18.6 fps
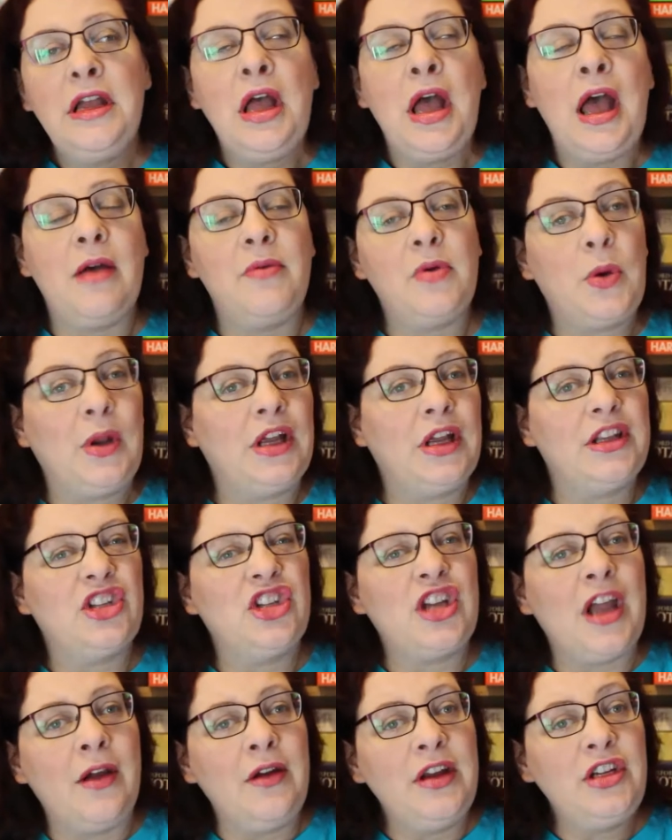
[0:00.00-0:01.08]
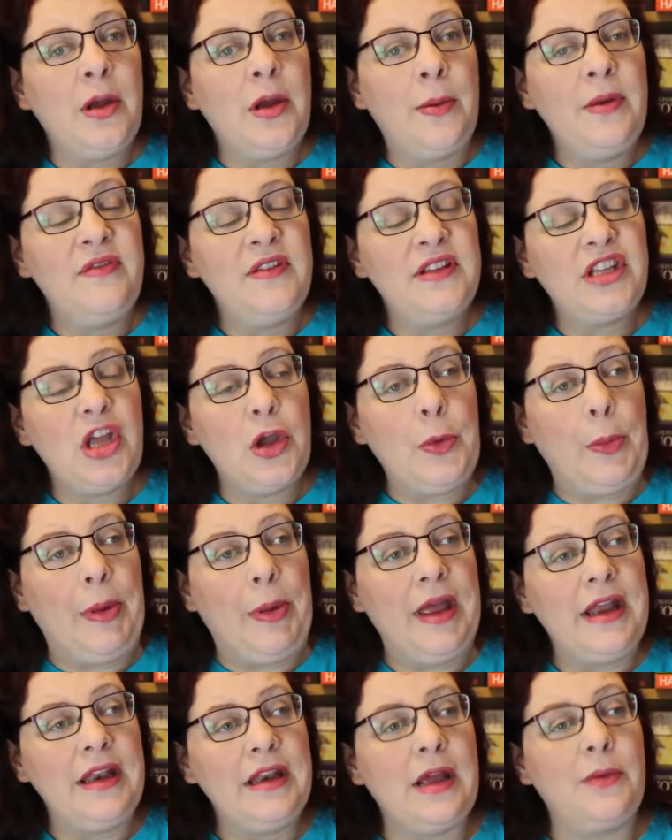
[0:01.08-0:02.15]
Have a quick look at the charity shop if it's
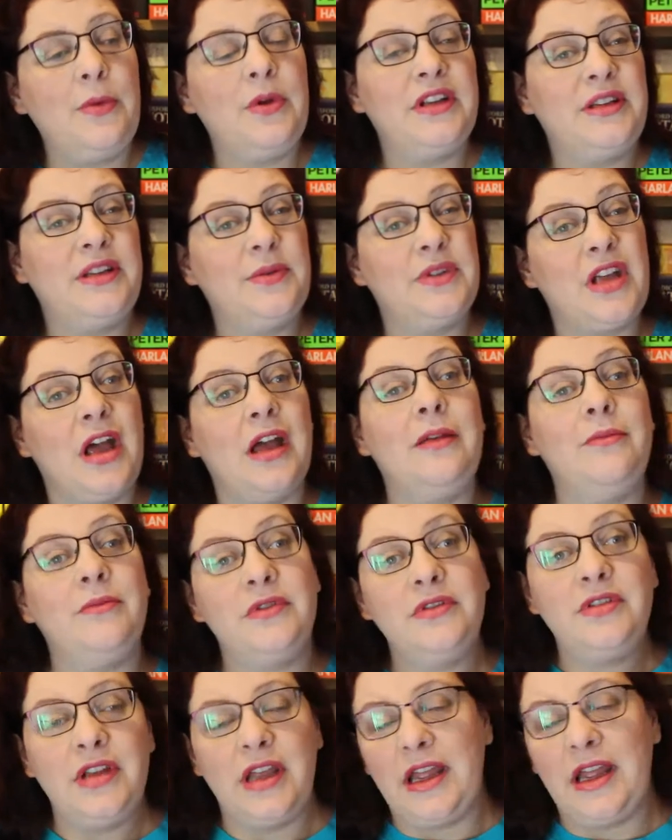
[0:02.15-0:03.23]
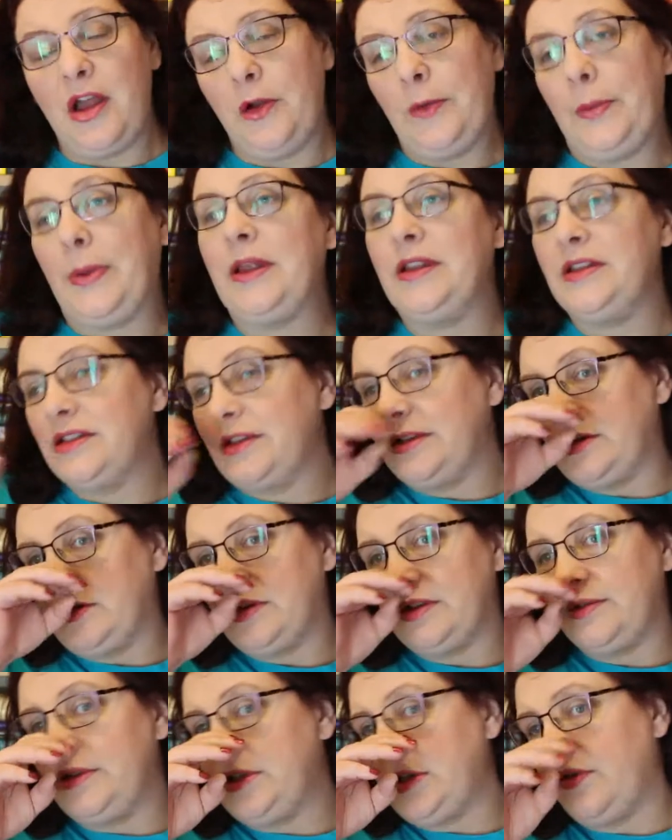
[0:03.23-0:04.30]
open. I want to see what time it opens because I've
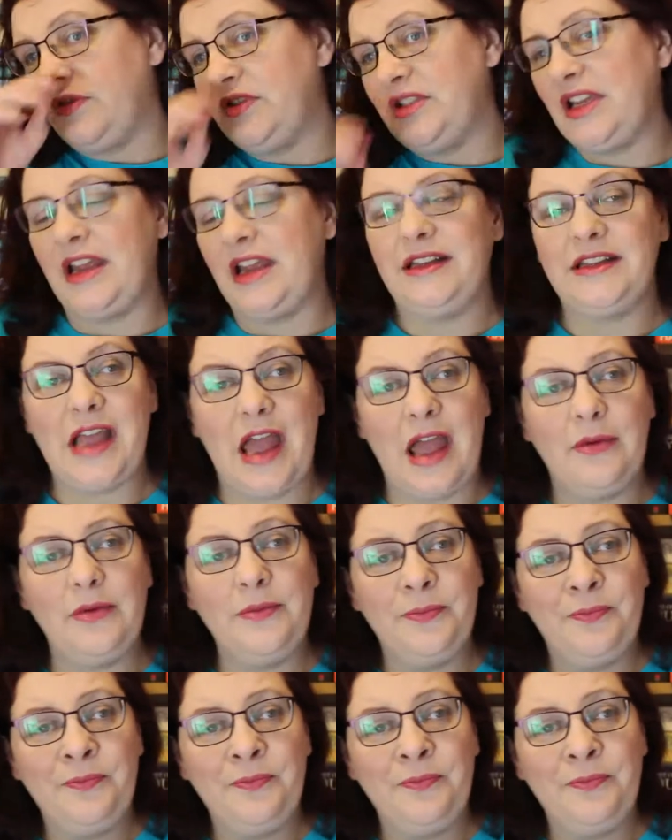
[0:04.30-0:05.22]
got some stuff to take down.